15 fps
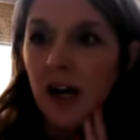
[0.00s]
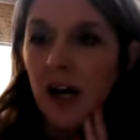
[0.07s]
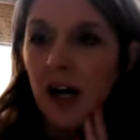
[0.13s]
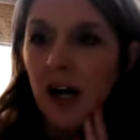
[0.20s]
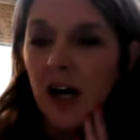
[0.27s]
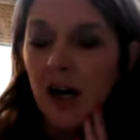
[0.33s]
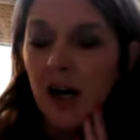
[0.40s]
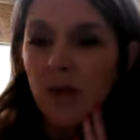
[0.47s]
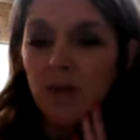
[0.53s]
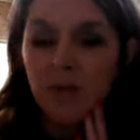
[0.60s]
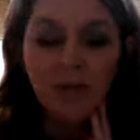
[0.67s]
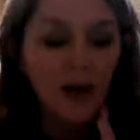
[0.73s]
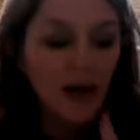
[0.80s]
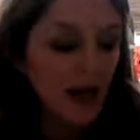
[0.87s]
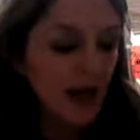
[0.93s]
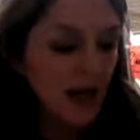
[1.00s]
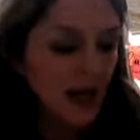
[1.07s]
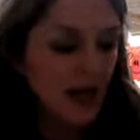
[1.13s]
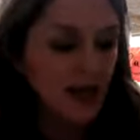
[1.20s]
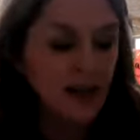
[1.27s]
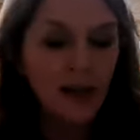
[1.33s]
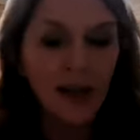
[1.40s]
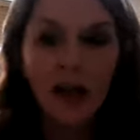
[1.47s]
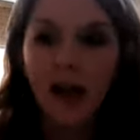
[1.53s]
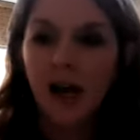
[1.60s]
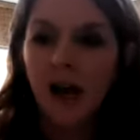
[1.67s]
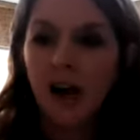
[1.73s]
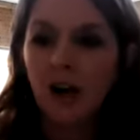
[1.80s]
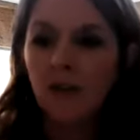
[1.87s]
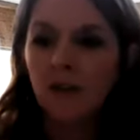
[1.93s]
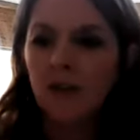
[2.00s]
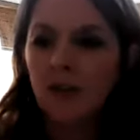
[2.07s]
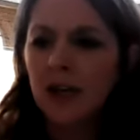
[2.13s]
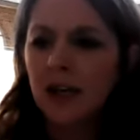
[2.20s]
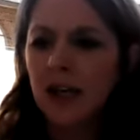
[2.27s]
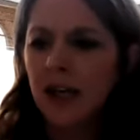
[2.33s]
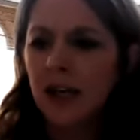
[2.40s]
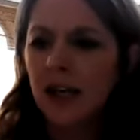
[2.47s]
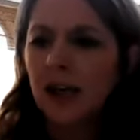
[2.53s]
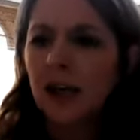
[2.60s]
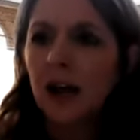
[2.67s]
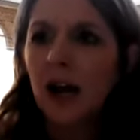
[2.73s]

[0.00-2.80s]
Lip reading: And I hopefully,